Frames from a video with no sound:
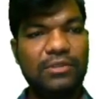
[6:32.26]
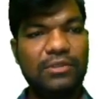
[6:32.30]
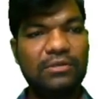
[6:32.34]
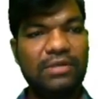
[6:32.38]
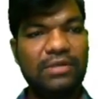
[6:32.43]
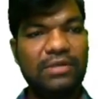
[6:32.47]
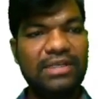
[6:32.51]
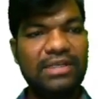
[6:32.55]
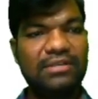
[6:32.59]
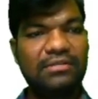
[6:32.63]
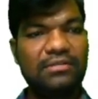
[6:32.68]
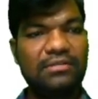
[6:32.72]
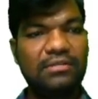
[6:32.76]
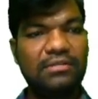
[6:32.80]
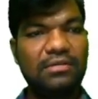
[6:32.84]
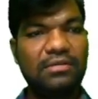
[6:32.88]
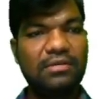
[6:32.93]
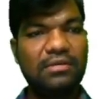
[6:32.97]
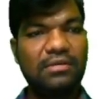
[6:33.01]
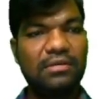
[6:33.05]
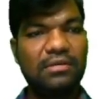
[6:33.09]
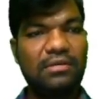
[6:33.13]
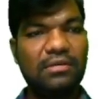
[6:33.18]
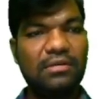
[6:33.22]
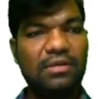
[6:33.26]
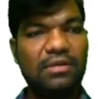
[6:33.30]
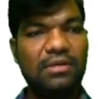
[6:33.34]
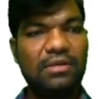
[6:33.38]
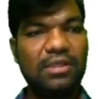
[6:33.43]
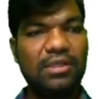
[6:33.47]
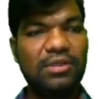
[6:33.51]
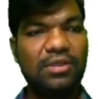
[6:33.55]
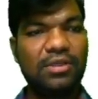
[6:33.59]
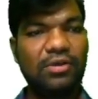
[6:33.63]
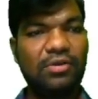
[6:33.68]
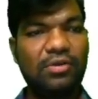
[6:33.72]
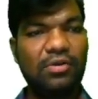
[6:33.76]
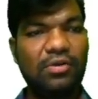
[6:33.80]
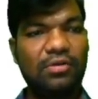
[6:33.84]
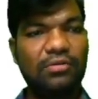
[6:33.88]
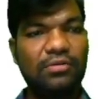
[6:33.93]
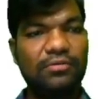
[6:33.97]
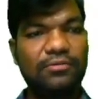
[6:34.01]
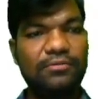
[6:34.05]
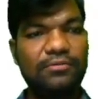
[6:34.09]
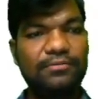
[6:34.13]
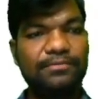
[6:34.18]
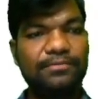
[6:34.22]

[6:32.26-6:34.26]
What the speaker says: Right? Run the code.